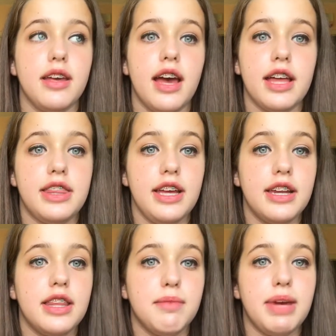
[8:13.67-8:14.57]
at the
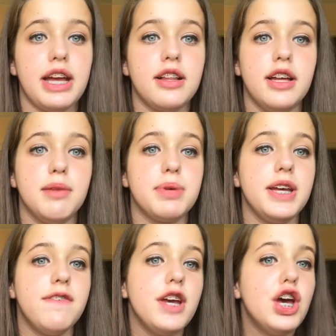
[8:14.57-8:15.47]
end of the main clip,
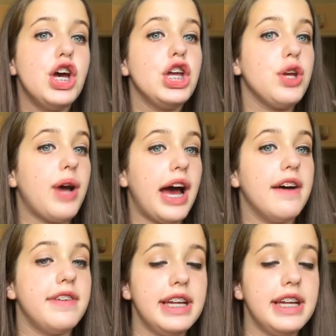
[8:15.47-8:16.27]
if you have